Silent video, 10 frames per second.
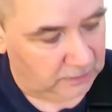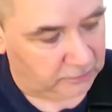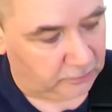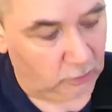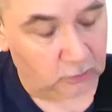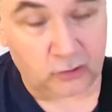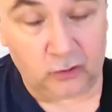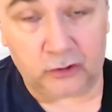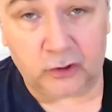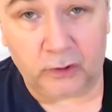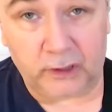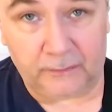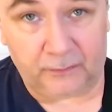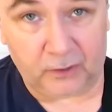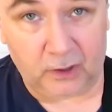You can also do
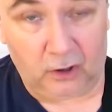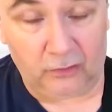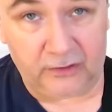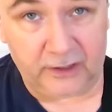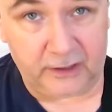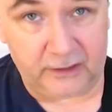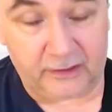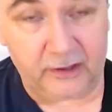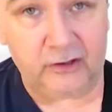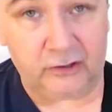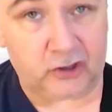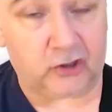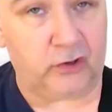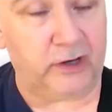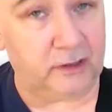it on the 3rd
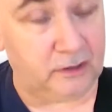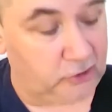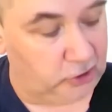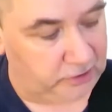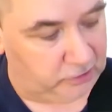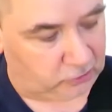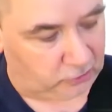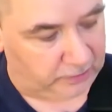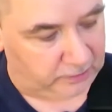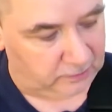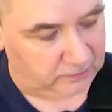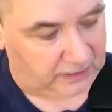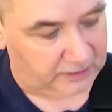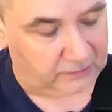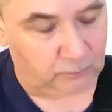string, the G string.
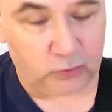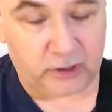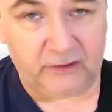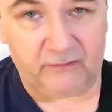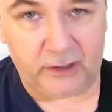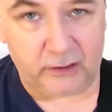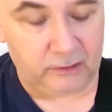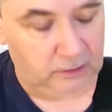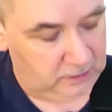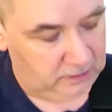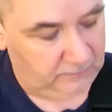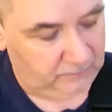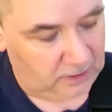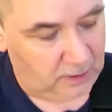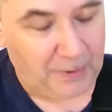That would give you
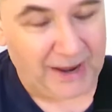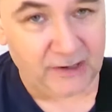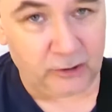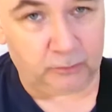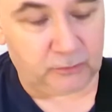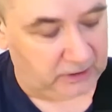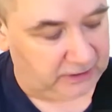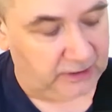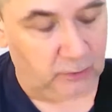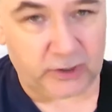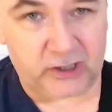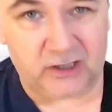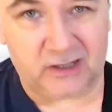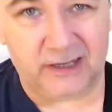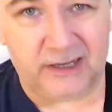a bend up to here, which
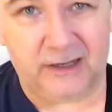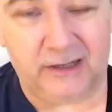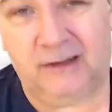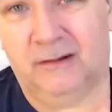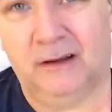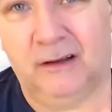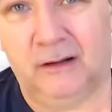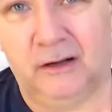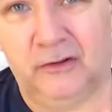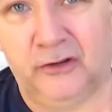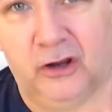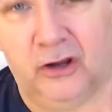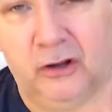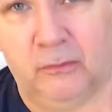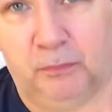is the
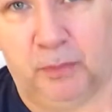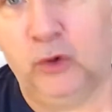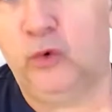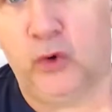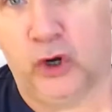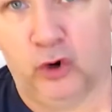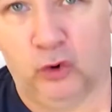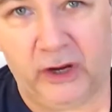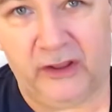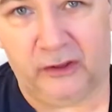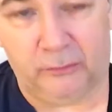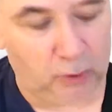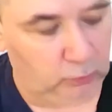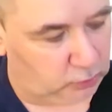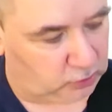blue note in the
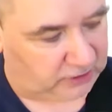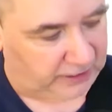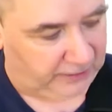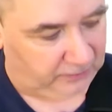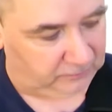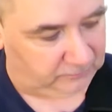blues scale.